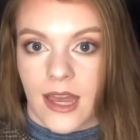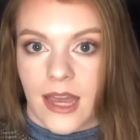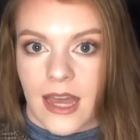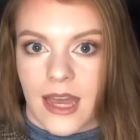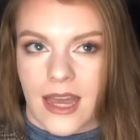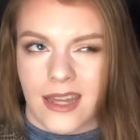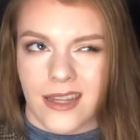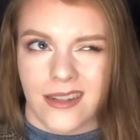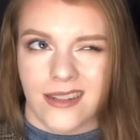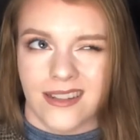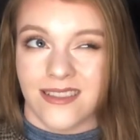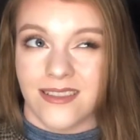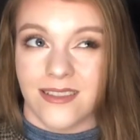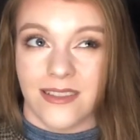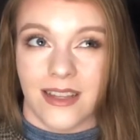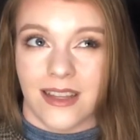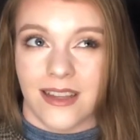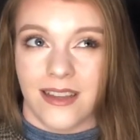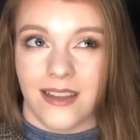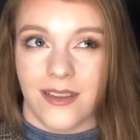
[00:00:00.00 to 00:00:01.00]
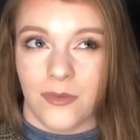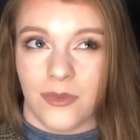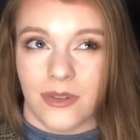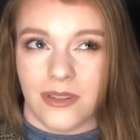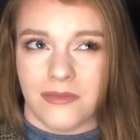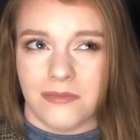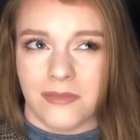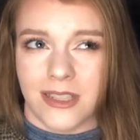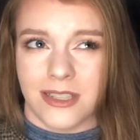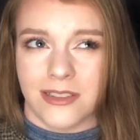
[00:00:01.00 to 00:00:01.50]
and
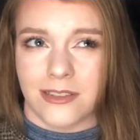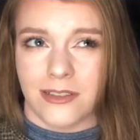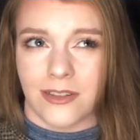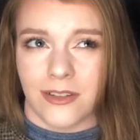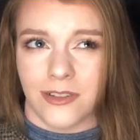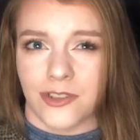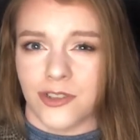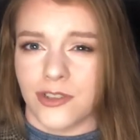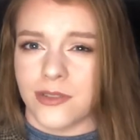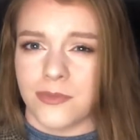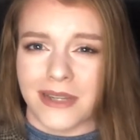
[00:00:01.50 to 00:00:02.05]
well, it's not just